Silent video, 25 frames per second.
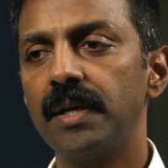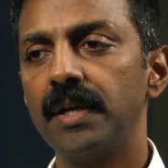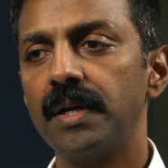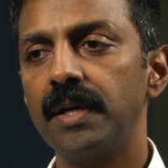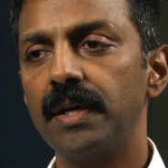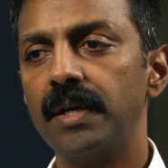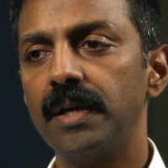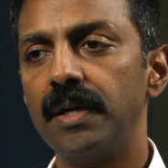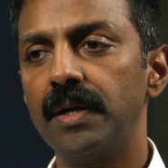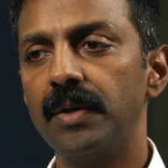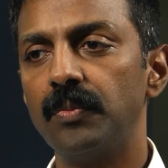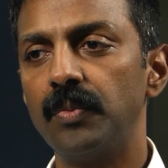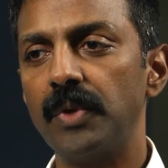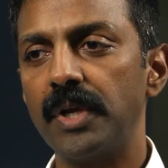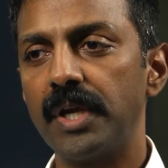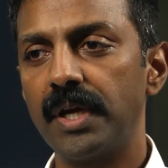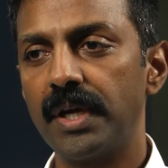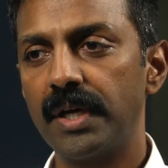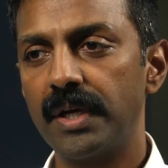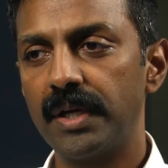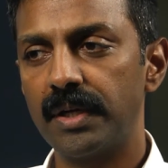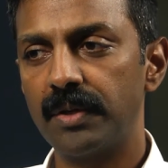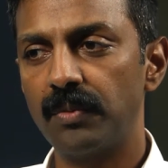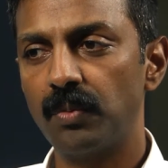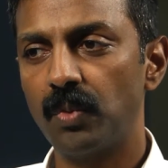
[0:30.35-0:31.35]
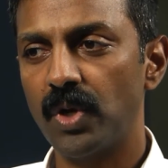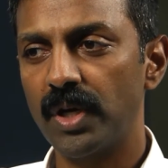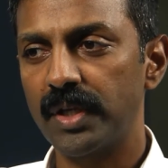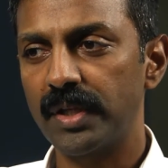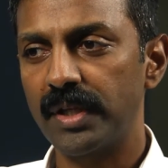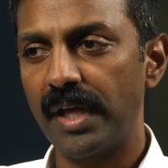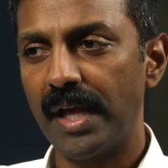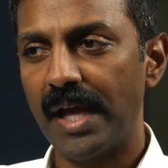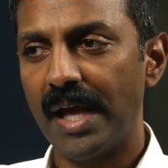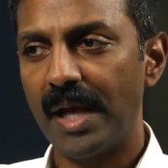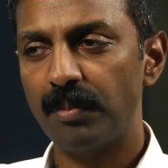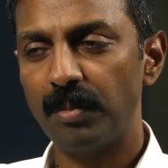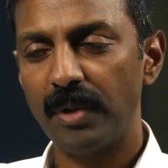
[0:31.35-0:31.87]
Uh, we heard what
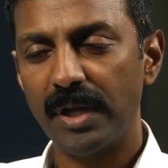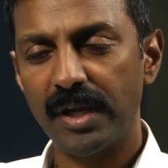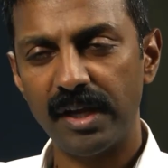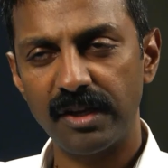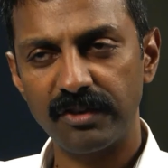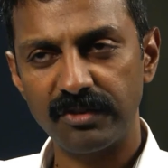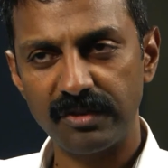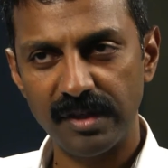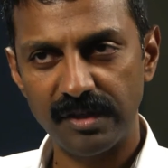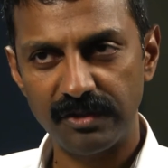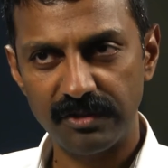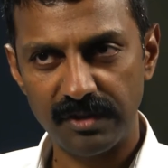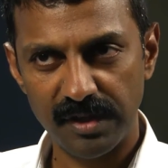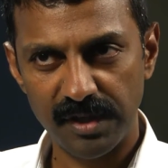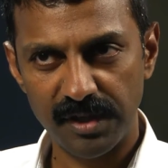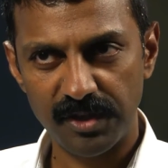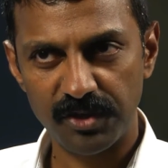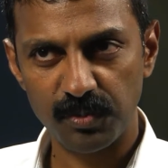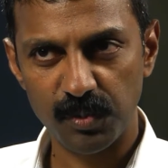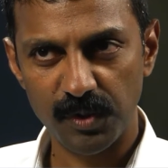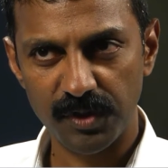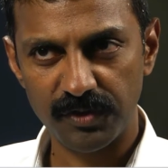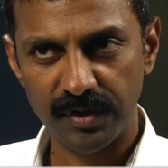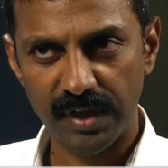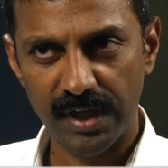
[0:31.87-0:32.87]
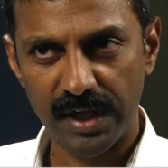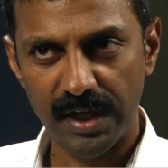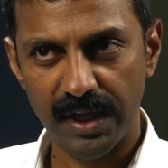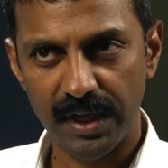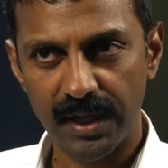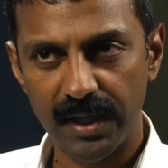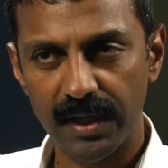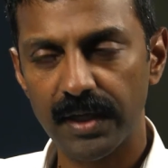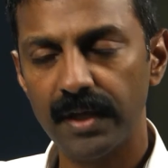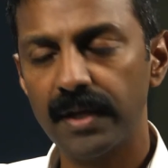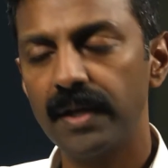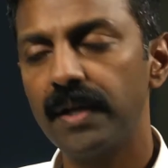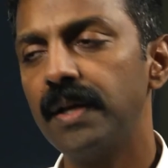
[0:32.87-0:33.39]
the application engineers were saying.